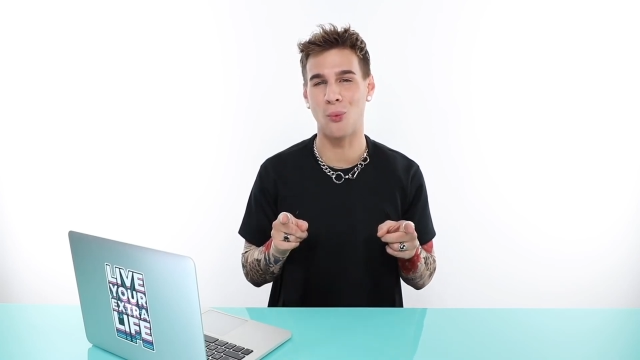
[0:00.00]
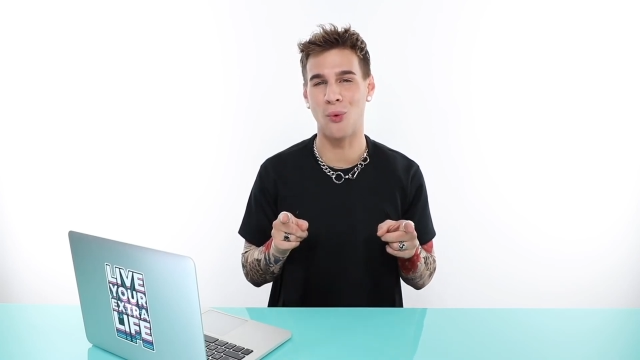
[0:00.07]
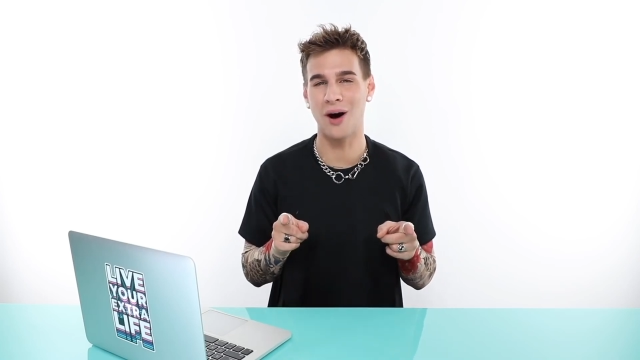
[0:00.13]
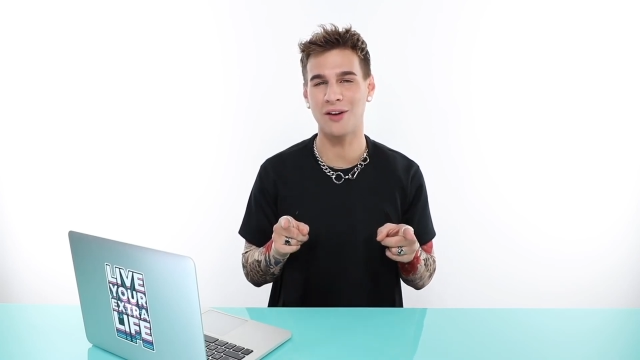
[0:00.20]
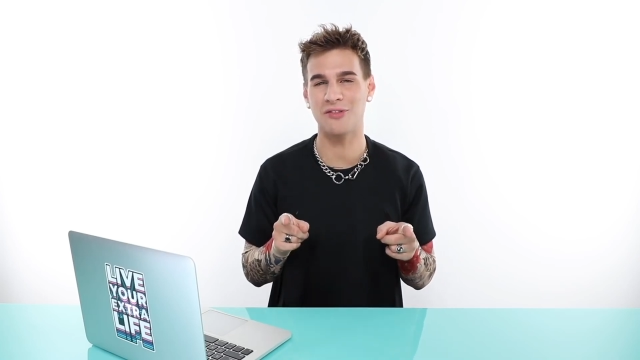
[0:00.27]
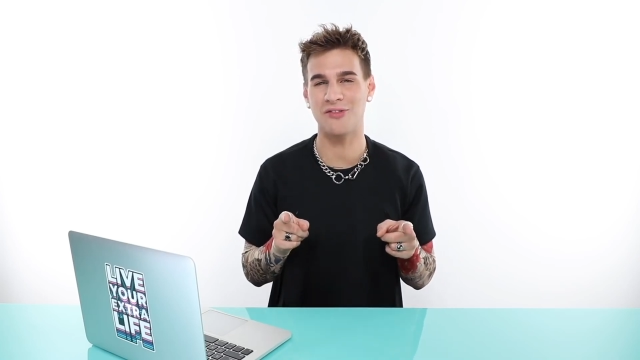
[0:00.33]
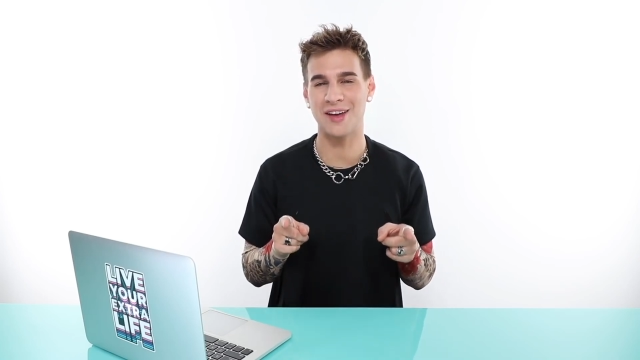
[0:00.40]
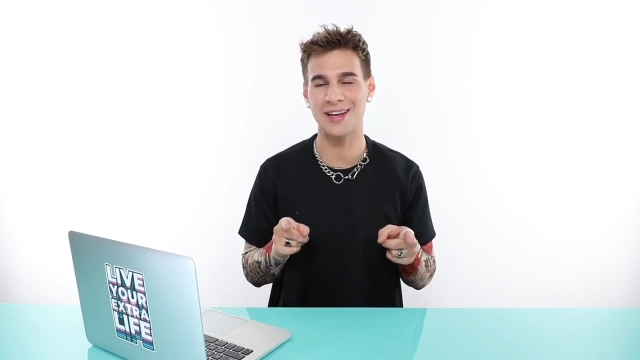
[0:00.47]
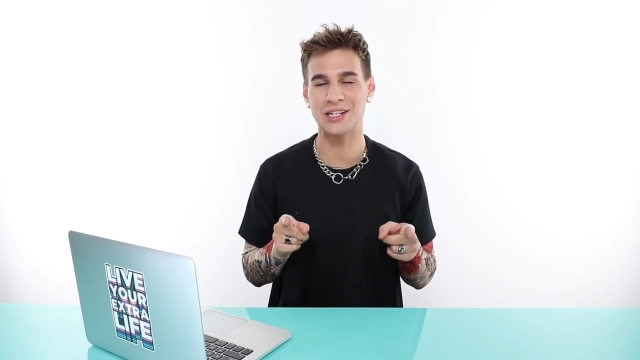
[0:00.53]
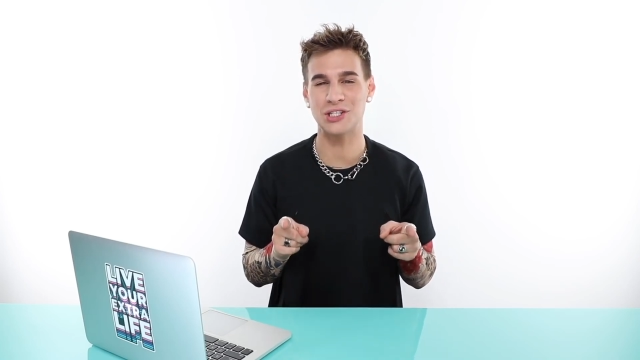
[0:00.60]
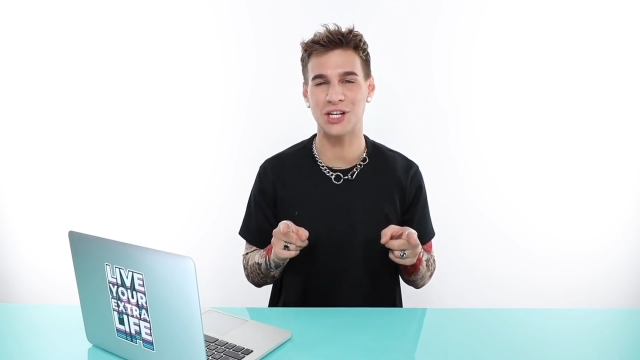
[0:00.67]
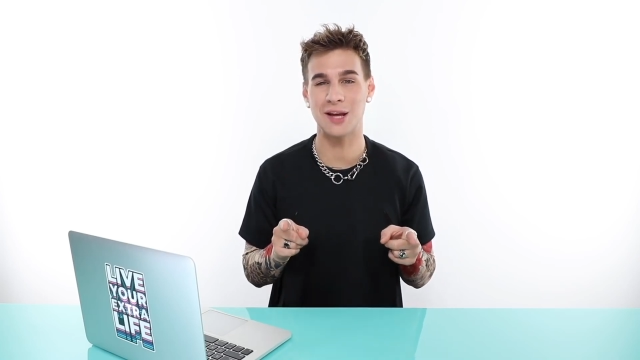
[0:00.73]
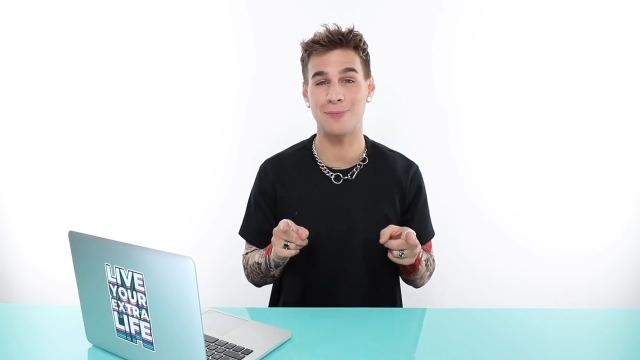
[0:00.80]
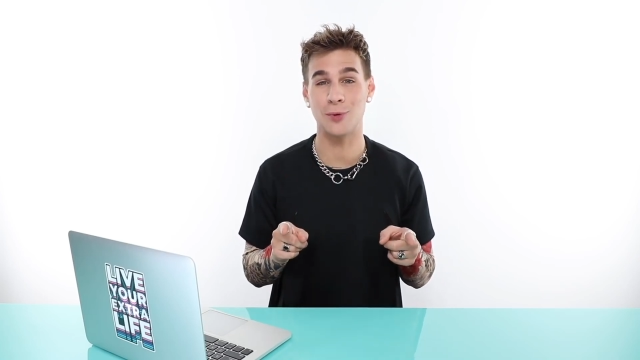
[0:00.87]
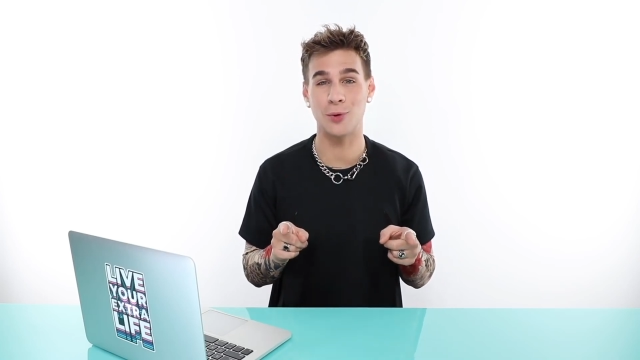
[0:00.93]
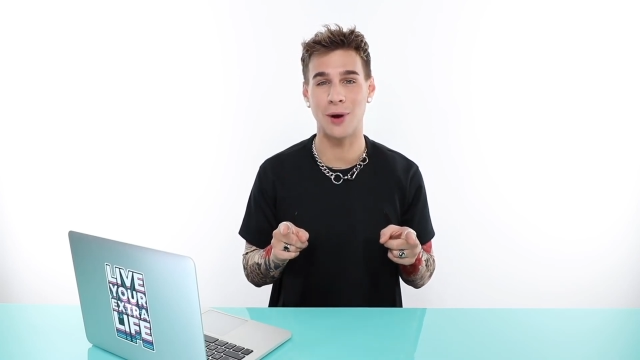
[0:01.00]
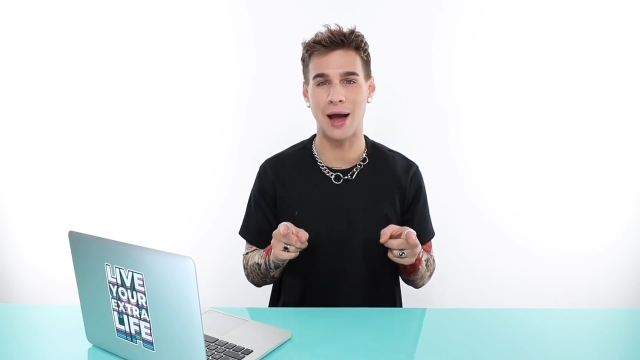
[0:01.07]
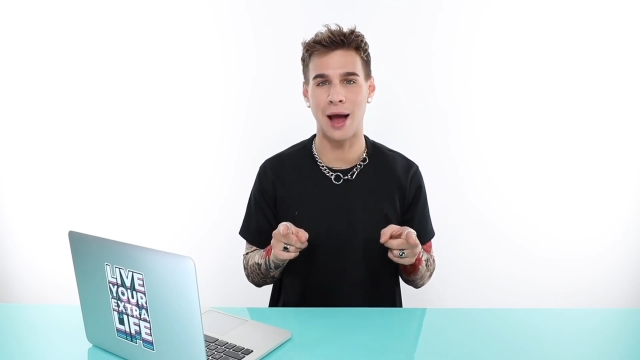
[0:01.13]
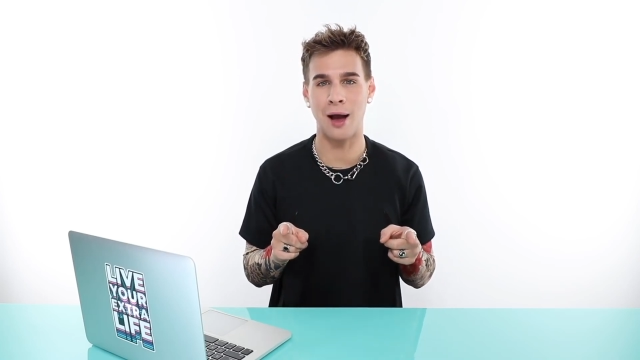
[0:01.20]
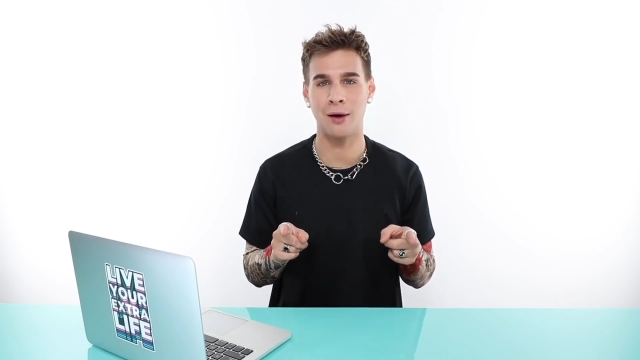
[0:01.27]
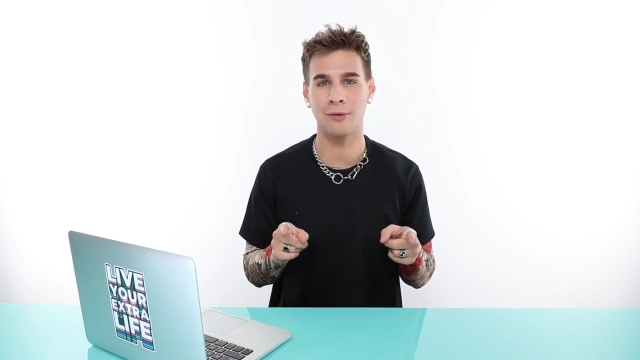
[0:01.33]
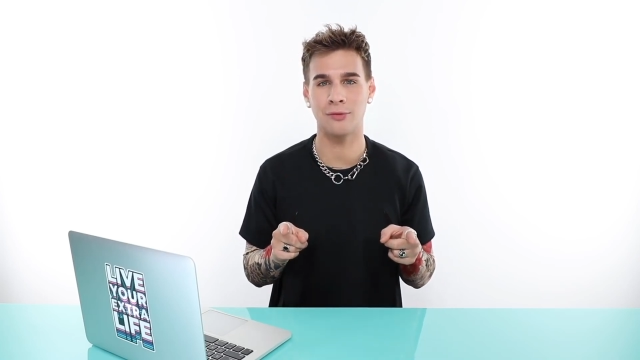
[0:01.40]
what face shape you
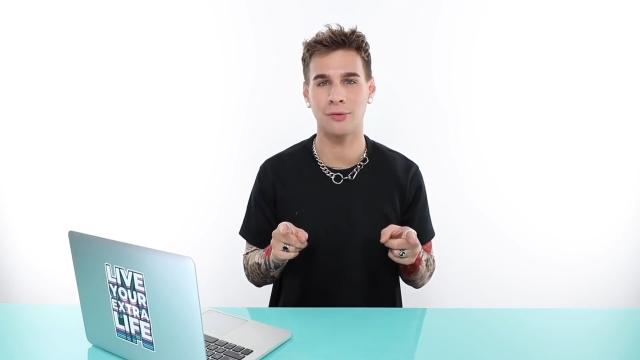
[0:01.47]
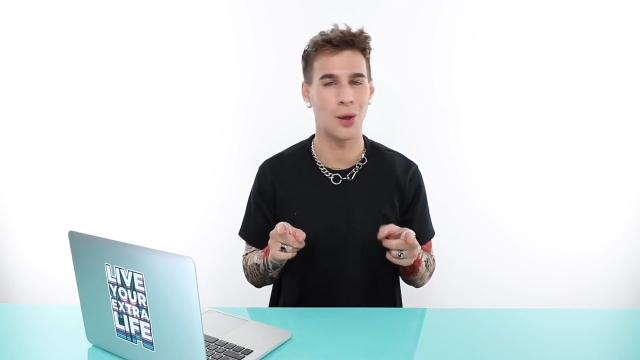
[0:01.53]
have